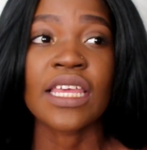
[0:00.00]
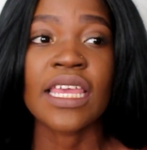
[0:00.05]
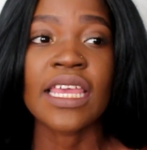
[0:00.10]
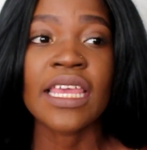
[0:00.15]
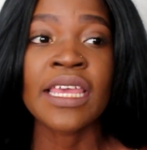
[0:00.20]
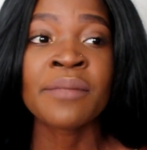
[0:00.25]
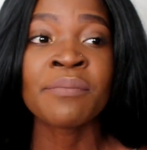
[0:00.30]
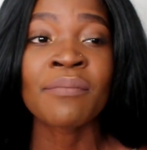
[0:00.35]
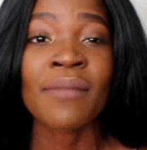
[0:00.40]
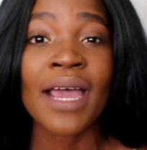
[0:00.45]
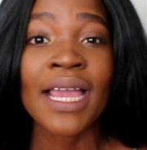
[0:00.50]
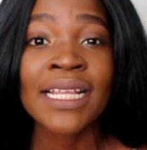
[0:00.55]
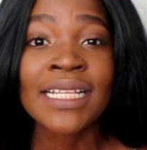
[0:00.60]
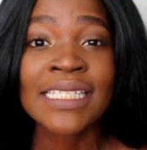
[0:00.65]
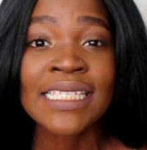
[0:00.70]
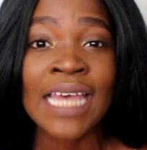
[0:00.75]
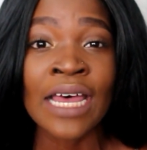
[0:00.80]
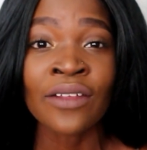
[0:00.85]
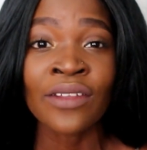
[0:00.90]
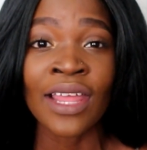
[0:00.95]
it might
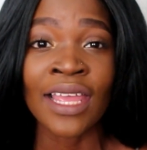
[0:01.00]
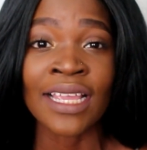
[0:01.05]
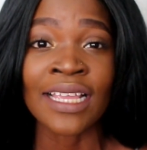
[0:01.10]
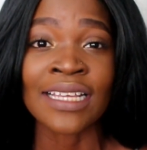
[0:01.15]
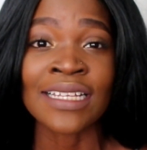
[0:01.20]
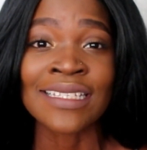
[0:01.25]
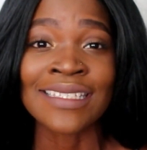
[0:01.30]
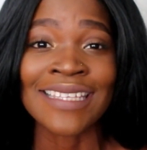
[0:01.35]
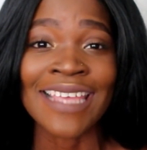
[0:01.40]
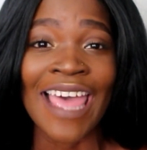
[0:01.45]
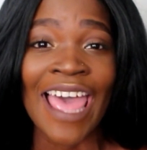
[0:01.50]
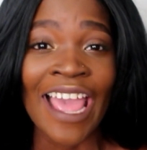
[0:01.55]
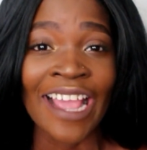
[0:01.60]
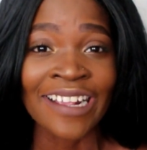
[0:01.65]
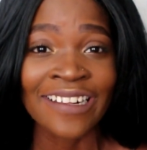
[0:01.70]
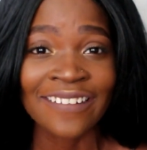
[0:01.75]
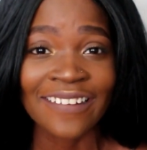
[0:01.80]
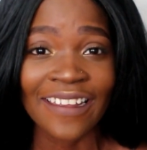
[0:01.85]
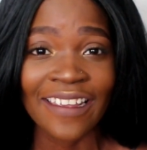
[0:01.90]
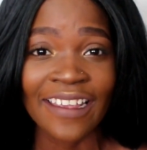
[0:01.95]
sound like it's
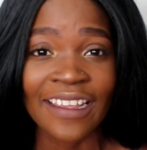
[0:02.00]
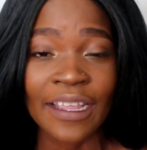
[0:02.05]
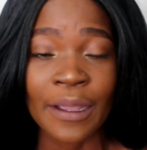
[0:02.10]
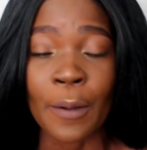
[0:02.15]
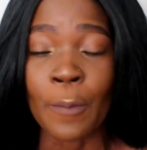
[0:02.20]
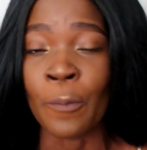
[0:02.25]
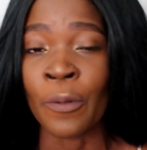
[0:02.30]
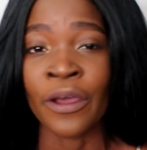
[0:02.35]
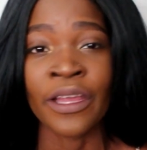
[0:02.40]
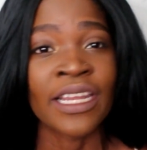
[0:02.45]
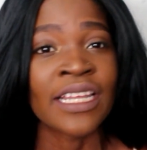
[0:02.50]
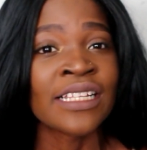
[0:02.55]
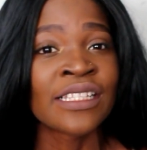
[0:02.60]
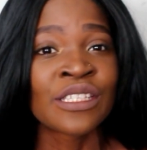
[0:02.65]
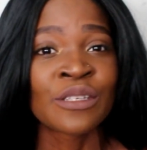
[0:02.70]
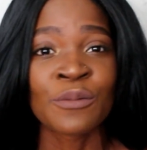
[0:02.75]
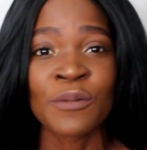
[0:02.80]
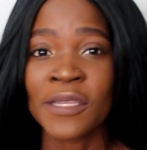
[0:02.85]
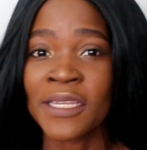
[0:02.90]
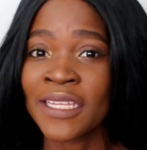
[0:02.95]
hectic, but
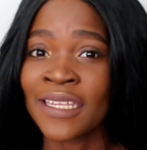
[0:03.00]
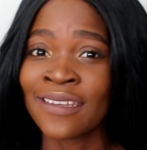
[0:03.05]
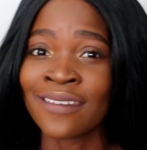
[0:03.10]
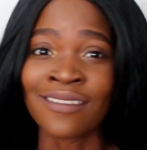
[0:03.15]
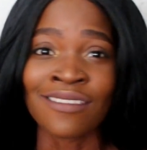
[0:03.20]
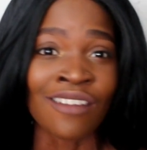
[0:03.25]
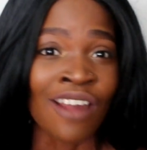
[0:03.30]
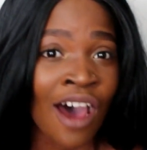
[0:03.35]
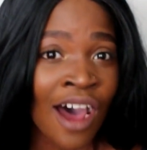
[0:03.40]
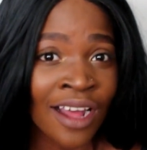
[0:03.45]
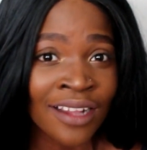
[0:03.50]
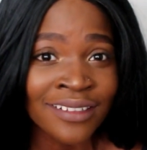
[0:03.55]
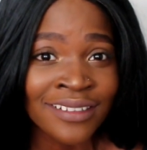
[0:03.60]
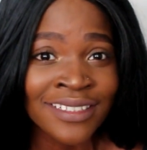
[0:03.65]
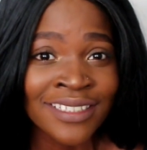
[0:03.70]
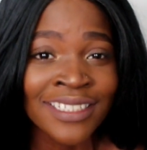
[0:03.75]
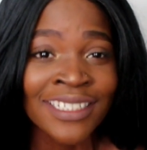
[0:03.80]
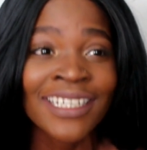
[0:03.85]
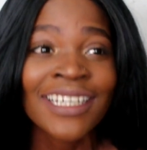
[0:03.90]
it's really not.